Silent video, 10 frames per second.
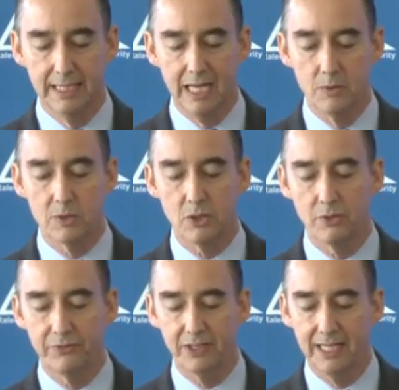And the
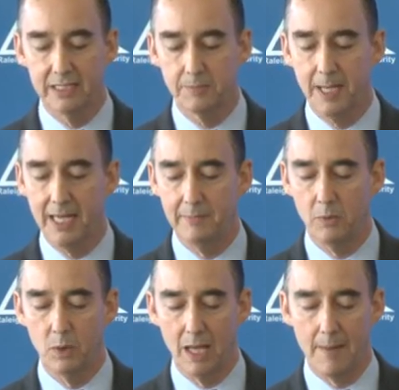return flight to Panama
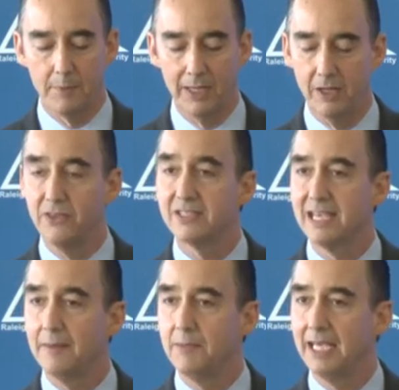will operate on the
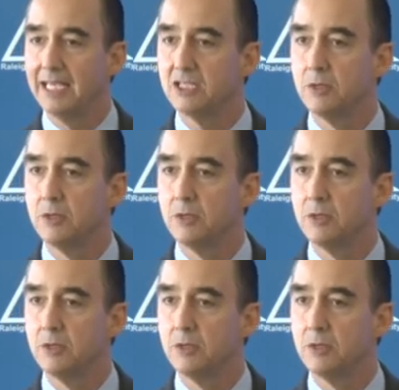same days,